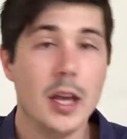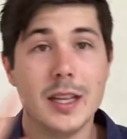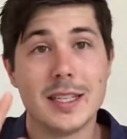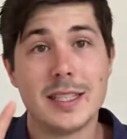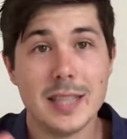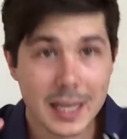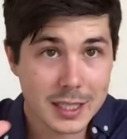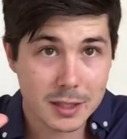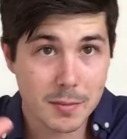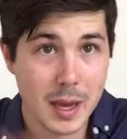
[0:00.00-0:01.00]
The
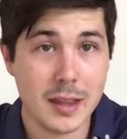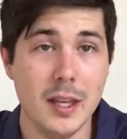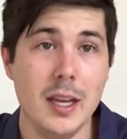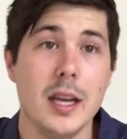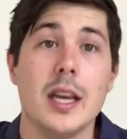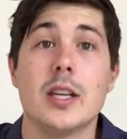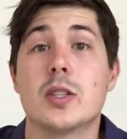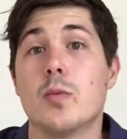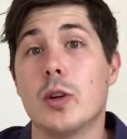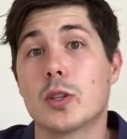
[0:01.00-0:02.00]
sixth method
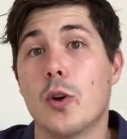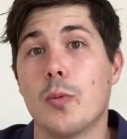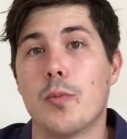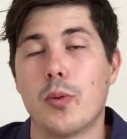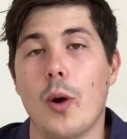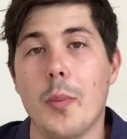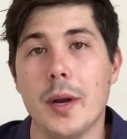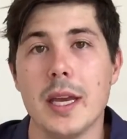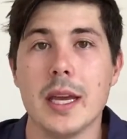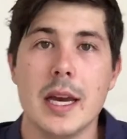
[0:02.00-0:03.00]
is what's called
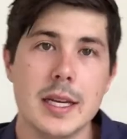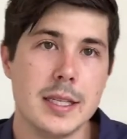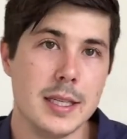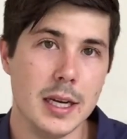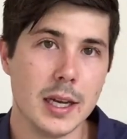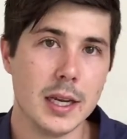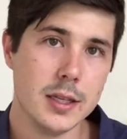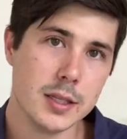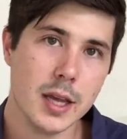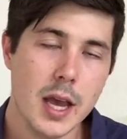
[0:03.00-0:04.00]
property
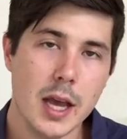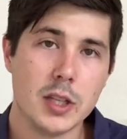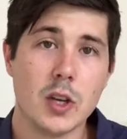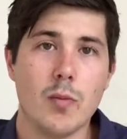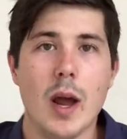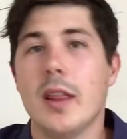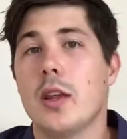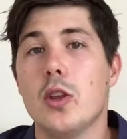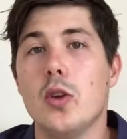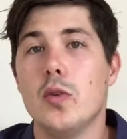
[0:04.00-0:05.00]
syndicates. And so rather
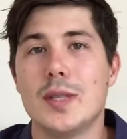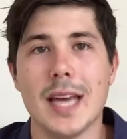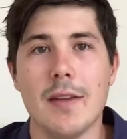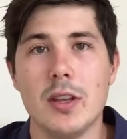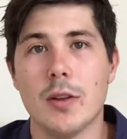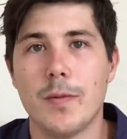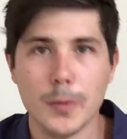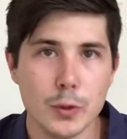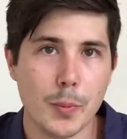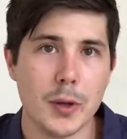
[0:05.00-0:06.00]
than you saving the
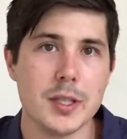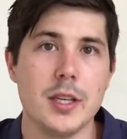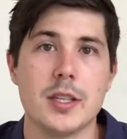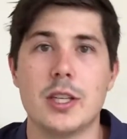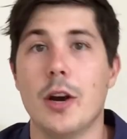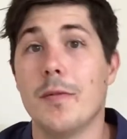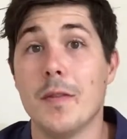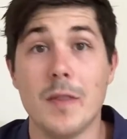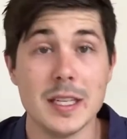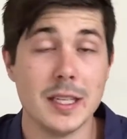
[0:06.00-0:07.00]
full deposit yourself,
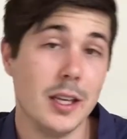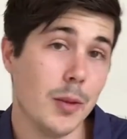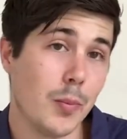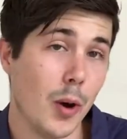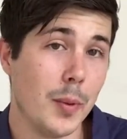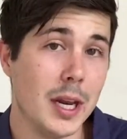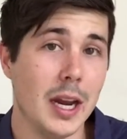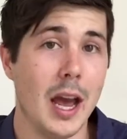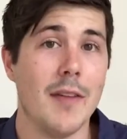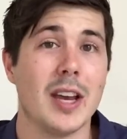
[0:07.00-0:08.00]
investing in the property
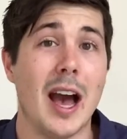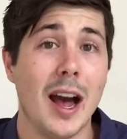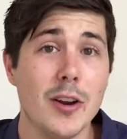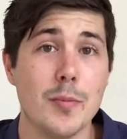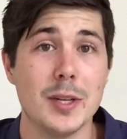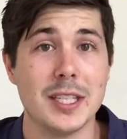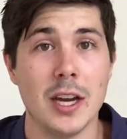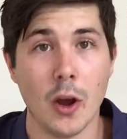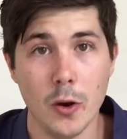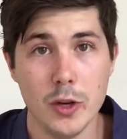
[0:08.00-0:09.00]
and having
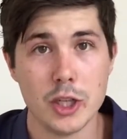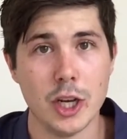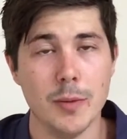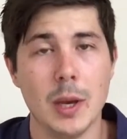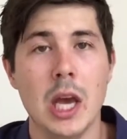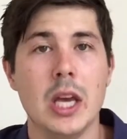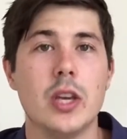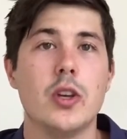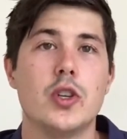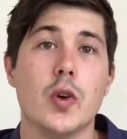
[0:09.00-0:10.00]
100% ownership,
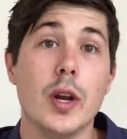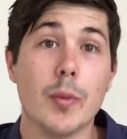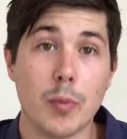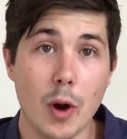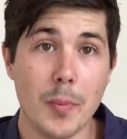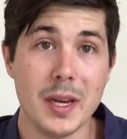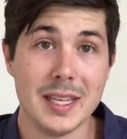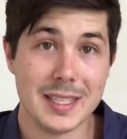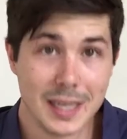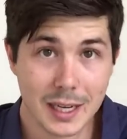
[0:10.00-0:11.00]
you join a property
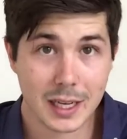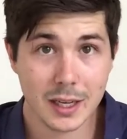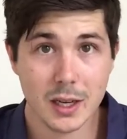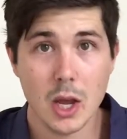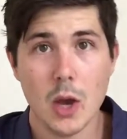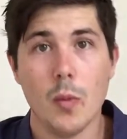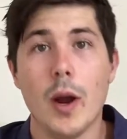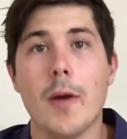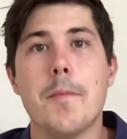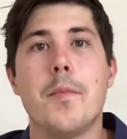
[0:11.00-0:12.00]
syndicate
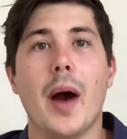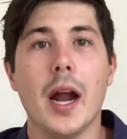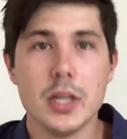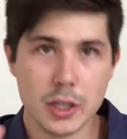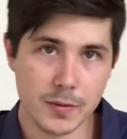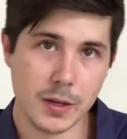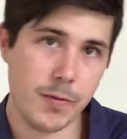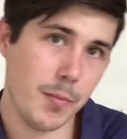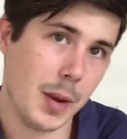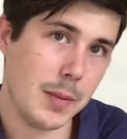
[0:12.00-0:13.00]
where a bunch of
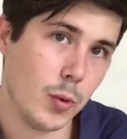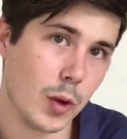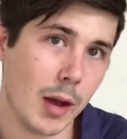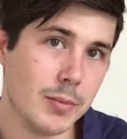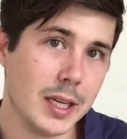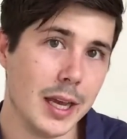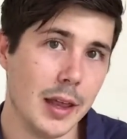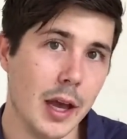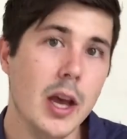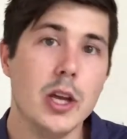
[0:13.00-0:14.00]
different people come
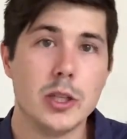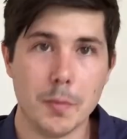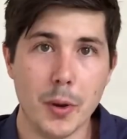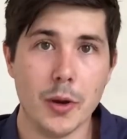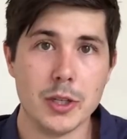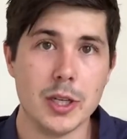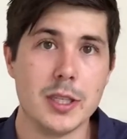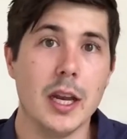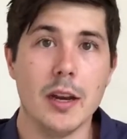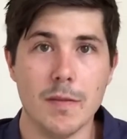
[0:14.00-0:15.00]
together to
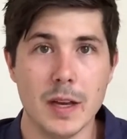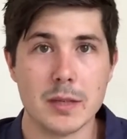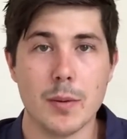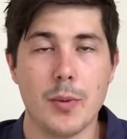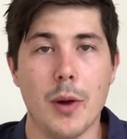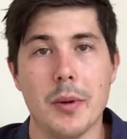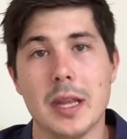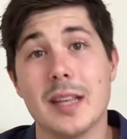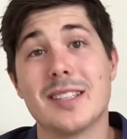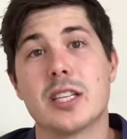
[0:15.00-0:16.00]
purchase an investment property.
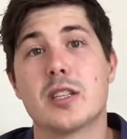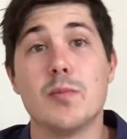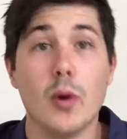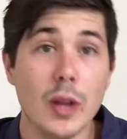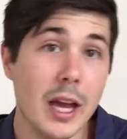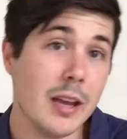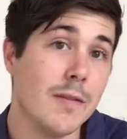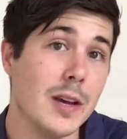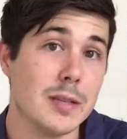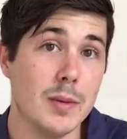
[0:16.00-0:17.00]
There's a smaller
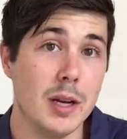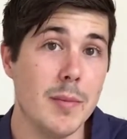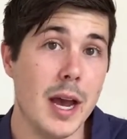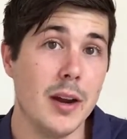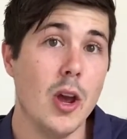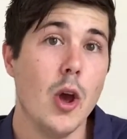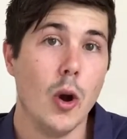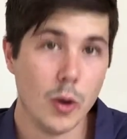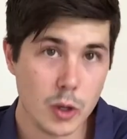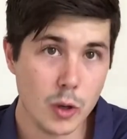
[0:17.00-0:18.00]
investment amount
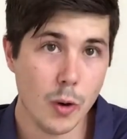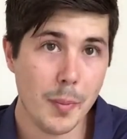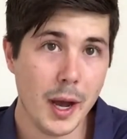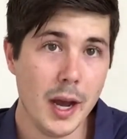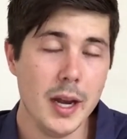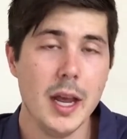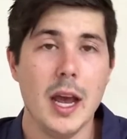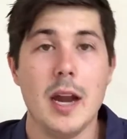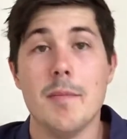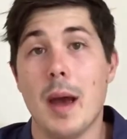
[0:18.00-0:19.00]
on your part,
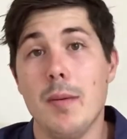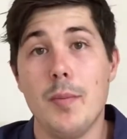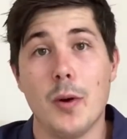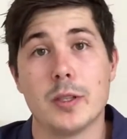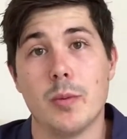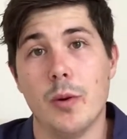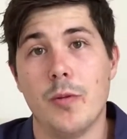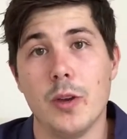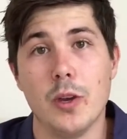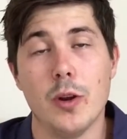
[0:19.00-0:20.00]
and it may be possible
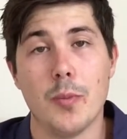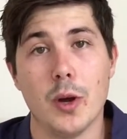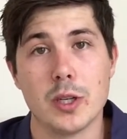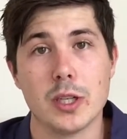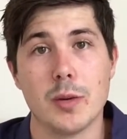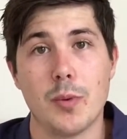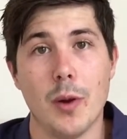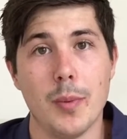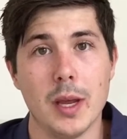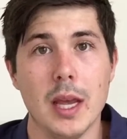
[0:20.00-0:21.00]
for you to purchase a
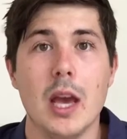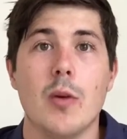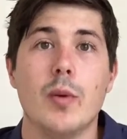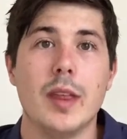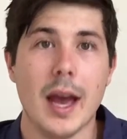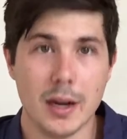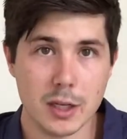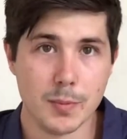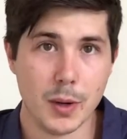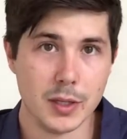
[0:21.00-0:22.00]
property without a
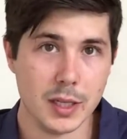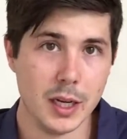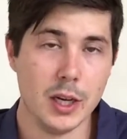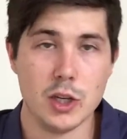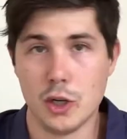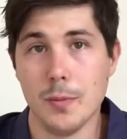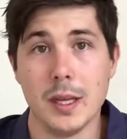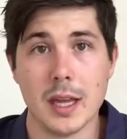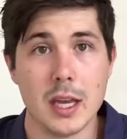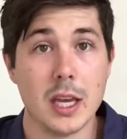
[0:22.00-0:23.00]
deposit,
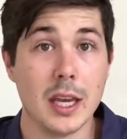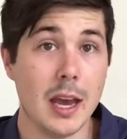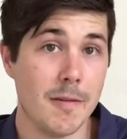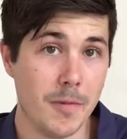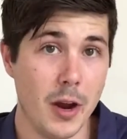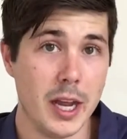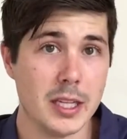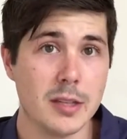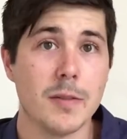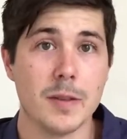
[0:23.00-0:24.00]
assuming that you can get
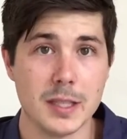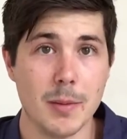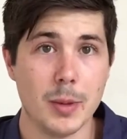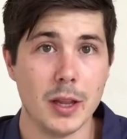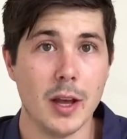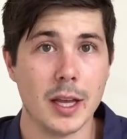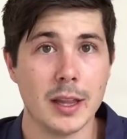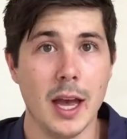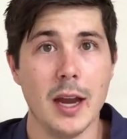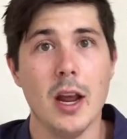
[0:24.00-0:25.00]
finance for something like
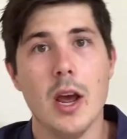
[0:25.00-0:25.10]
that.